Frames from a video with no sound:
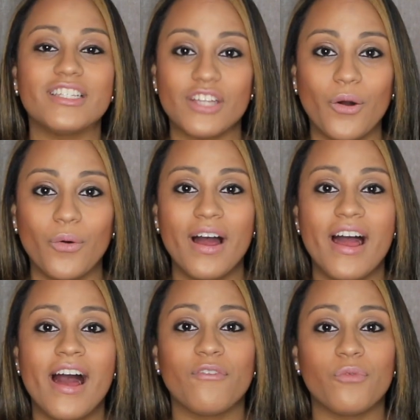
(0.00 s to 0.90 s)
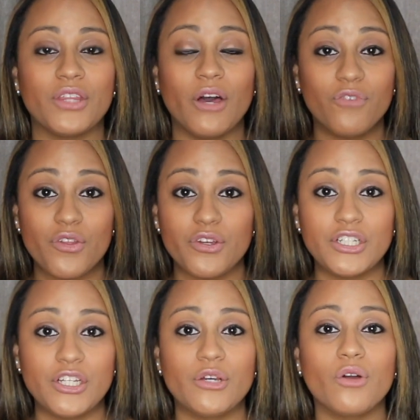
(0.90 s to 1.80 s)
So without further
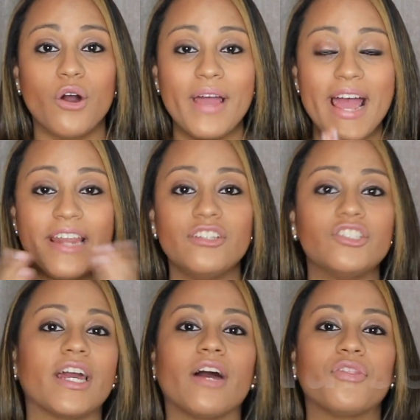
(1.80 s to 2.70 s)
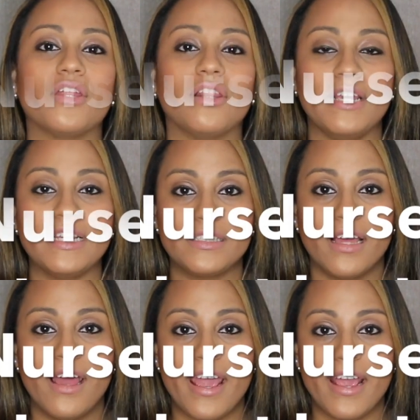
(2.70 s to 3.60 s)
ado, go ahead and check out the links
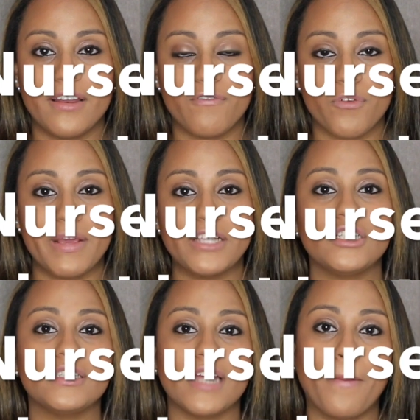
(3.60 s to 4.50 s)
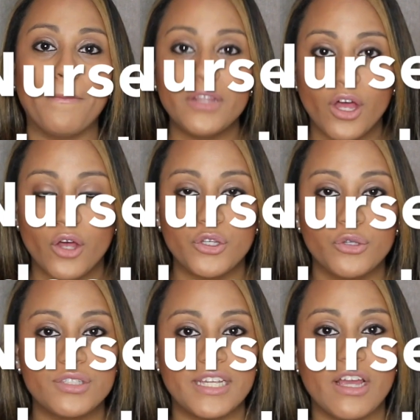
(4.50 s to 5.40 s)
and information down below.
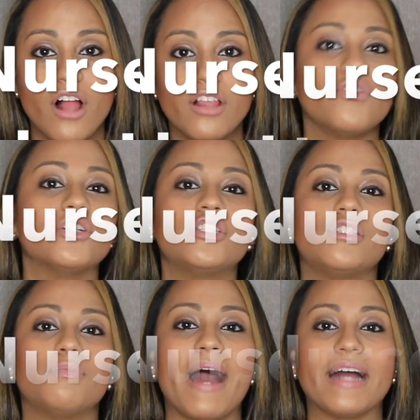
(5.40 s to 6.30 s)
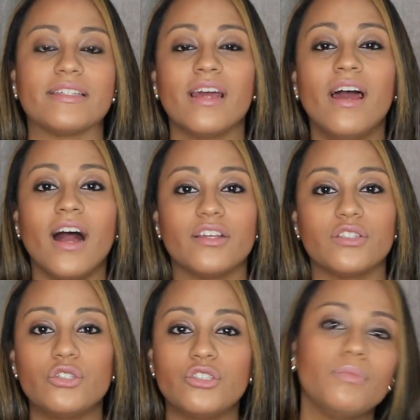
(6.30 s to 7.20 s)
You'll see all of Nurse Bass
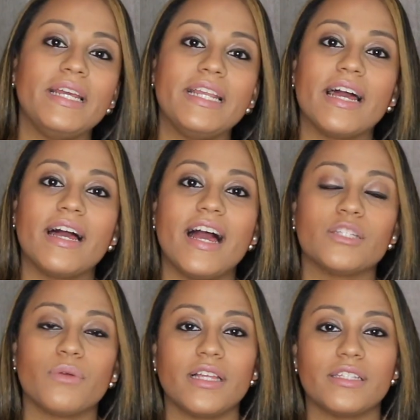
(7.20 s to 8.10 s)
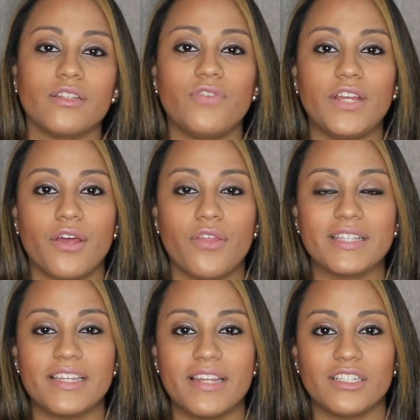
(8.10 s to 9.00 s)
social media, as well as the video
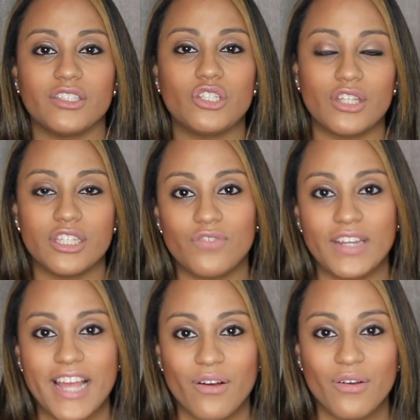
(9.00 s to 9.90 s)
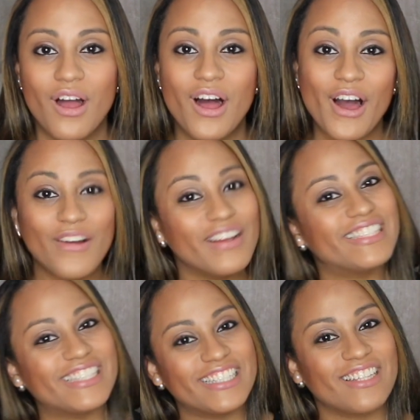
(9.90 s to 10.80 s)
that's connected to this video. All right,
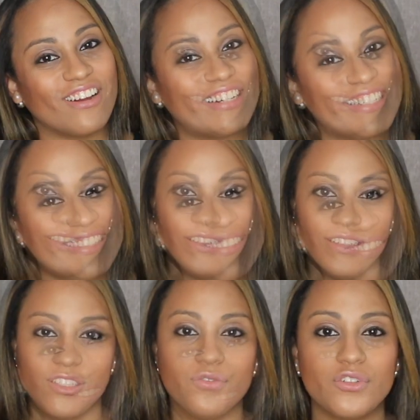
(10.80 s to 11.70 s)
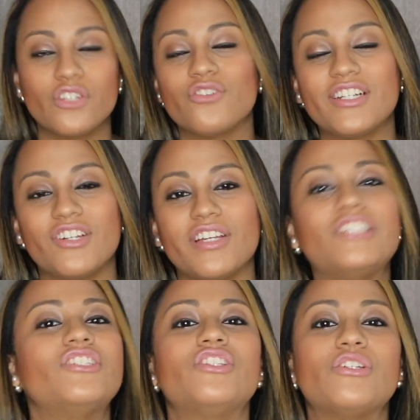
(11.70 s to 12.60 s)
let's get started. So first,
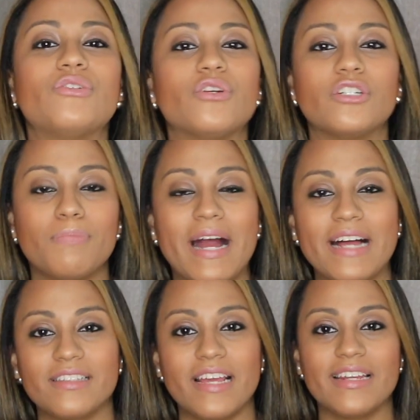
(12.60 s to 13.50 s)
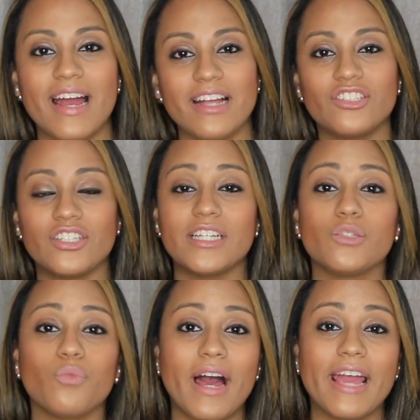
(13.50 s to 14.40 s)
congratulations to Nurse Bass and Ashley,
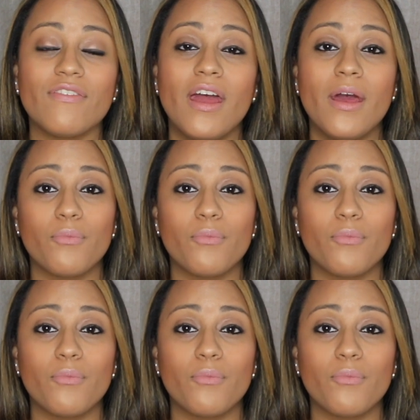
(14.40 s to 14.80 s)
his wife.